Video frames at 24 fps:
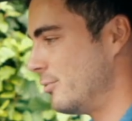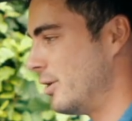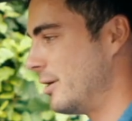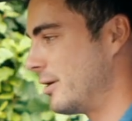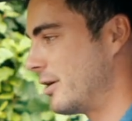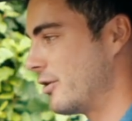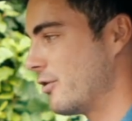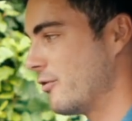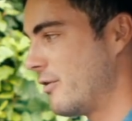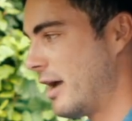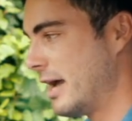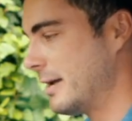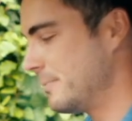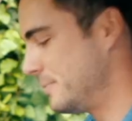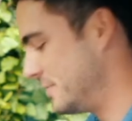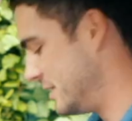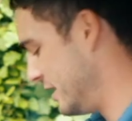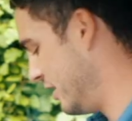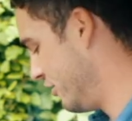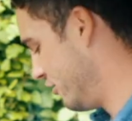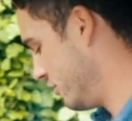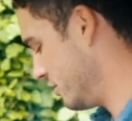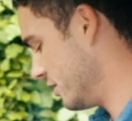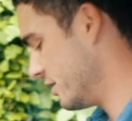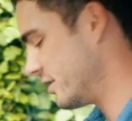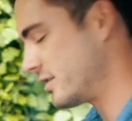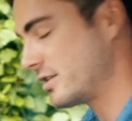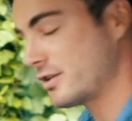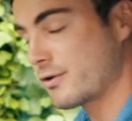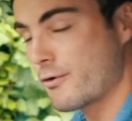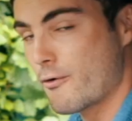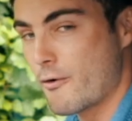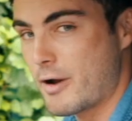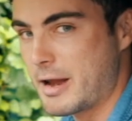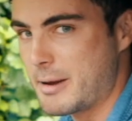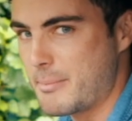my correct position. There's
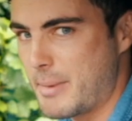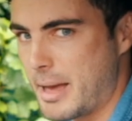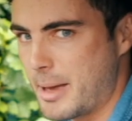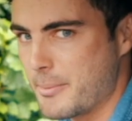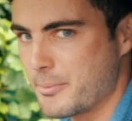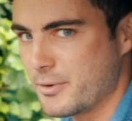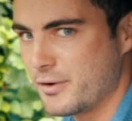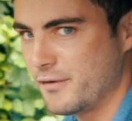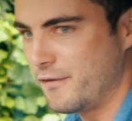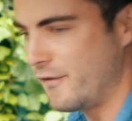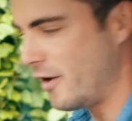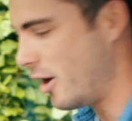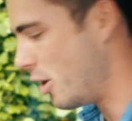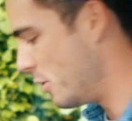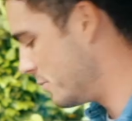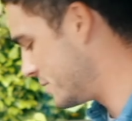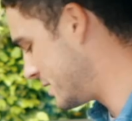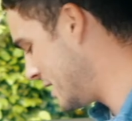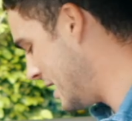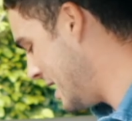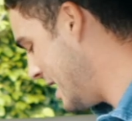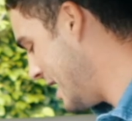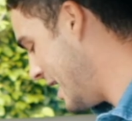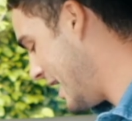3 memory foams.